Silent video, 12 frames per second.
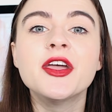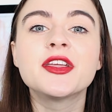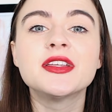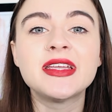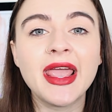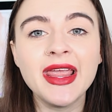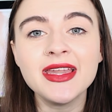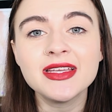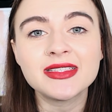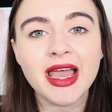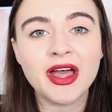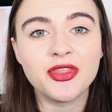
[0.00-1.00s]

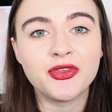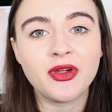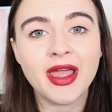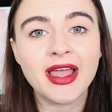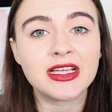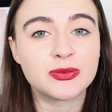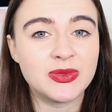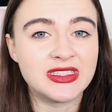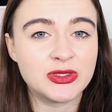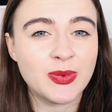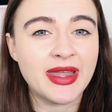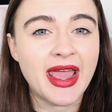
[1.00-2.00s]
Cutaneous anthrax, which
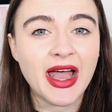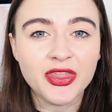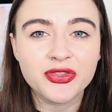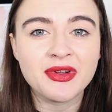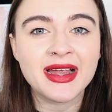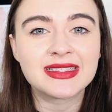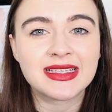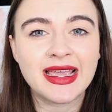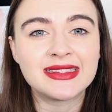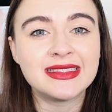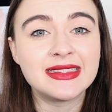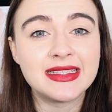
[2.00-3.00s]
is when anthrax
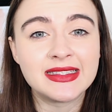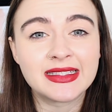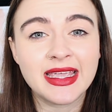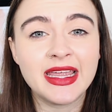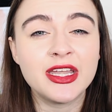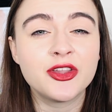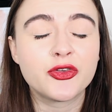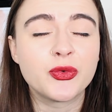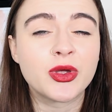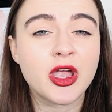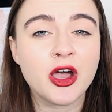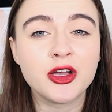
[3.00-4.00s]
gets into the skin
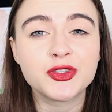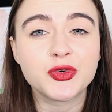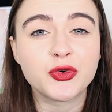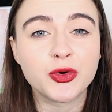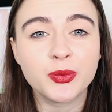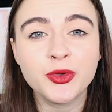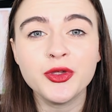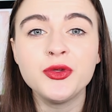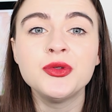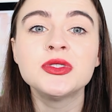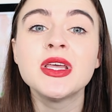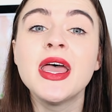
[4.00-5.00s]
through a cut or a
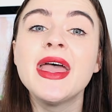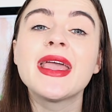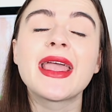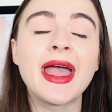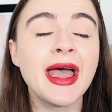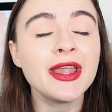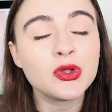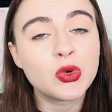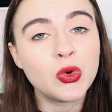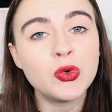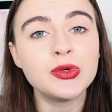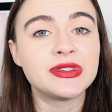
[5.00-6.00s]
wound, can
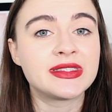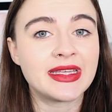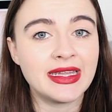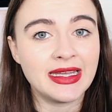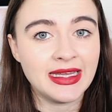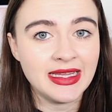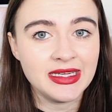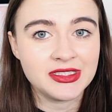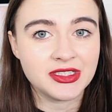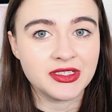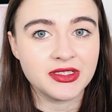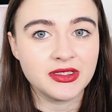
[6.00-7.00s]
cause skin
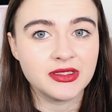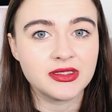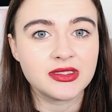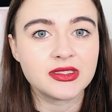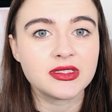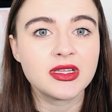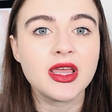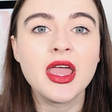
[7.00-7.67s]
lesions.